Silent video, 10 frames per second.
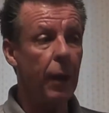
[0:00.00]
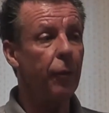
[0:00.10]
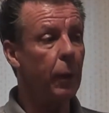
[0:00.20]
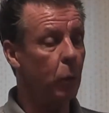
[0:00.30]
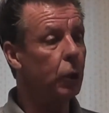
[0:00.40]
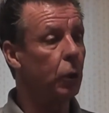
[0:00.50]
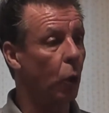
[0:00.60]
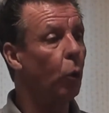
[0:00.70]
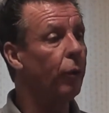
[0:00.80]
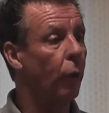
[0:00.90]
if it was
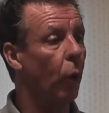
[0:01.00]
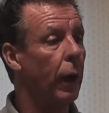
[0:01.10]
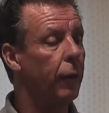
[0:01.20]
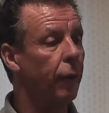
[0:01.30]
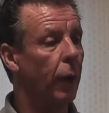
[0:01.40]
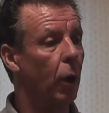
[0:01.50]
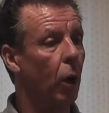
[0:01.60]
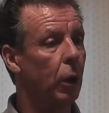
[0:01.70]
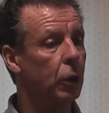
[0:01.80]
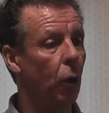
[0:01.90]
called for, if a
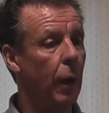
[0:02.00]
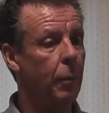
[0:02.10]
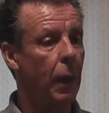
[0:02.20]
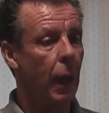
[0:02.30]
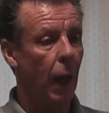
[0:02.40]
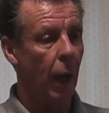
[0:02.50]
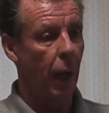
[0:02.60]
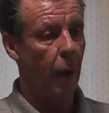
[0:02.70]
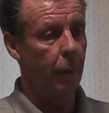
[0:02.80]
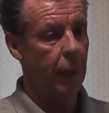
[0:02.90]
lot of the time
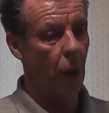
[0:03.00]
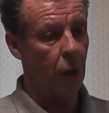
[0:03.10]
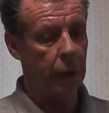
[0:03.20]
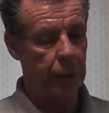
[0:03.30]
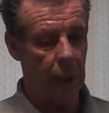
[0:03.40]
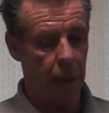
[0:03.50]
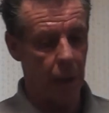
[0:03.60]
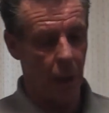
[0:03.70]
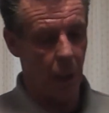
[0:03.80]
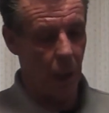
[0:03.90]
the architect
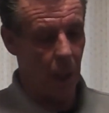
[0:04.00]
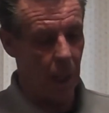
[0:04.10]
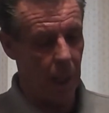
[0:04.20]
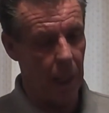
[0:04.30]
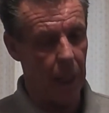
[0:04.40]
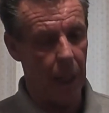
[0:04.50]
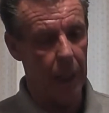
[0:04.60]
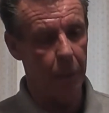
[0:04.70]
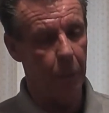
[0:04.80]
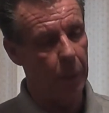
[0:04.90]

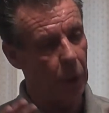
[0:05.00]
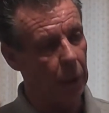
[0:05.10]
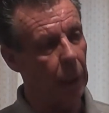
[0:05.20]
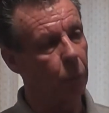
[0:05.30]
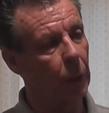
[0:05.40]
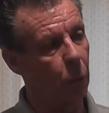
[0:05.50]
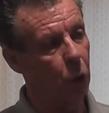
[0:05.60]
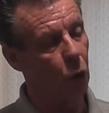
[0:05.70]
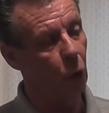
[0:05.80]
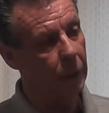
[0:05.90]
he comes up with a
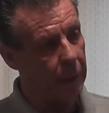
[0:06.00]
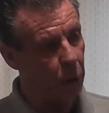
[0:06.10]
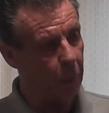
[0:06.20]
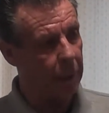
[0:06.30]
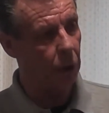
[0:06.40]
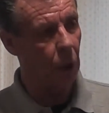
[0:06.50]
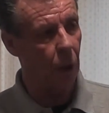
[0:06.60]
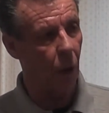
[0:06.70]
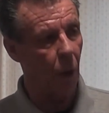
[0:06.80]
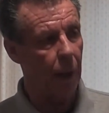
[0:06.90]
drawing, he's speaking to the
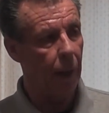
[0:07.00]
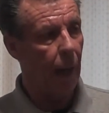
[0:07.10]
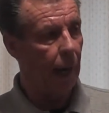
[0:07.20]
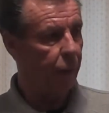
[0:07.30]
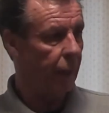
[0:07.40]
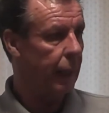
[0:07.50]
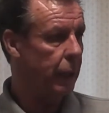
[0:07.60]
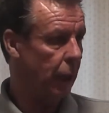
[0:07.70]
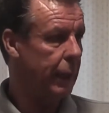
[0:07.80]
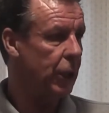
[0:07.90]
client, and if they
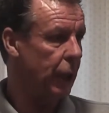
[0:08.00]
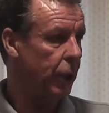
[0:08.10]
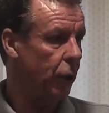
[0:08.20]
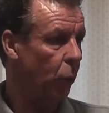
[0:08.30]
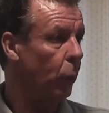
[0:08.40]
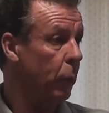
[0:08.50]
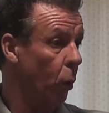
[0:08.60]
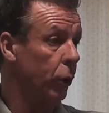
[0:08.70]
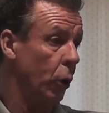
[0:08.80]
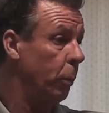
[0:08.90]
insist on we
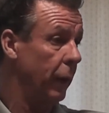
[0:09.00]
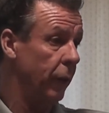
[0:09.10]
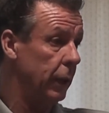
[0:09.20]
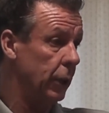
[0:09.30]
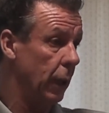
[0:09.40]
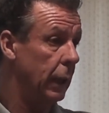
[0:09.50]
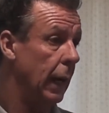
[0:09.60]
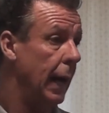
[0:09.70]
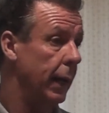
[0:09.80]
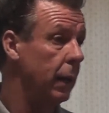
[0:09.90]
want you PVC
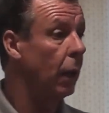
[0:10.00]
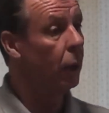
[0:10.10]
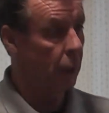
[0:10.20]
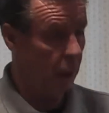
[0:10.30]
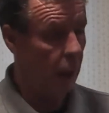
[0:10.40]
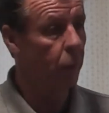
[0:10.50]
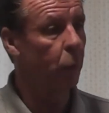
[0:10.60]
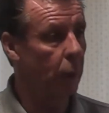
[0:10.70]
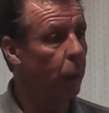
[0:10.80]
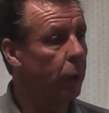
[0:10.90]
cladding, then
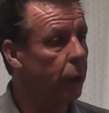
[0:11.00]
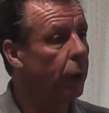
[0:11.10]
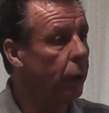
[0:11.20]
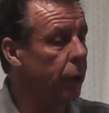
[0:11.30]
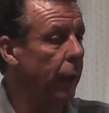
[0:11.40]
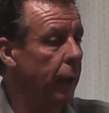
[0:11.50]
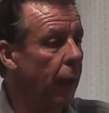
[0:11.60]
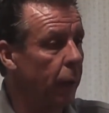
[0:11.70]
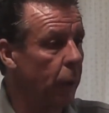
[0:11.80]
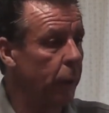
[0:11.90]
we would use that. Yeah,
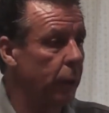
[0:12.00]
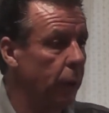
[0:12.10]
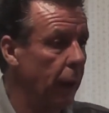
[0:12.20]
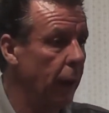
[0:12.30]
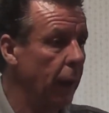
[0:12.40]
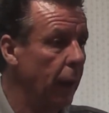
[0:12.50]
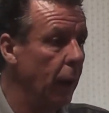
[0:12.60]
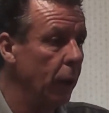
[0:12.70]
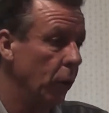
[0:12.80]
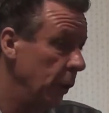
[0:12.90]
we would do that.
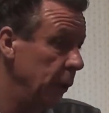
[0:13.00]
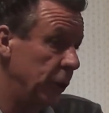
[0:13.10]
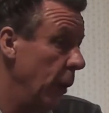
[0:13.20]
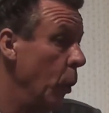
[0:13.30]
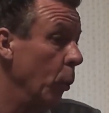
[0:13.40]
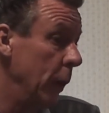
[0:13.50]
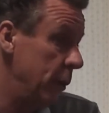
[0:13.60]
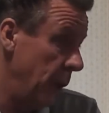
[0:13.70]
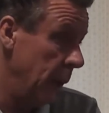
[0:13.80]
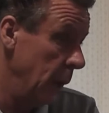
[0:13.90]
Not necessarily what we
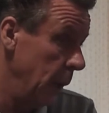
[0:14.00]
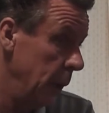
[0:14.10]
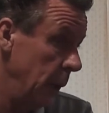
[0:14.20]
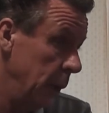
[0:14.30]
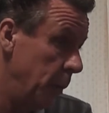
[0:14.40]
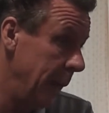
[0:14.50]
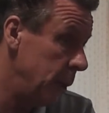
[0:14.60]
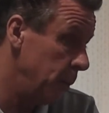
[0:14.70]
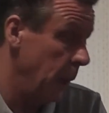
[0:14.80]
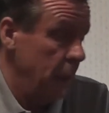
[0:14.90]
think is
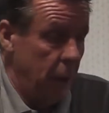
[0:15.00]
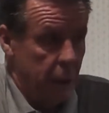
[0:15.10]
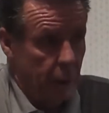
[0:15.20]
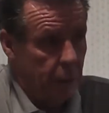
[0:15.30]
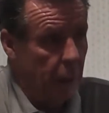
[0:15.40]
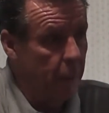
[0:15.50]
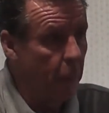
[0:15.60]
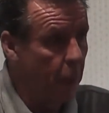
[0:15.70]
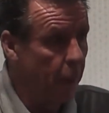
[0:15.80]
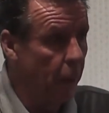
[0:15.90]
best, but it's up to them.
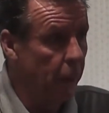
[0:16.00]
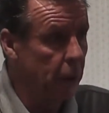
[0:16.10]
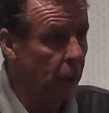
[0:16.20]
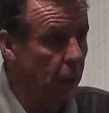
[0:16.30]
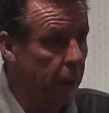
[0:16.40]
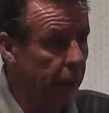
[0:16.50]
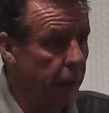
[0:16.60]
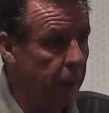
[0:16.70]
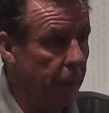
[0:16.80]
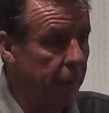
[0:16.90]
You know, at the end
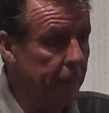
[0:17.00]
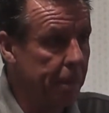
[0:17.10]
of the day.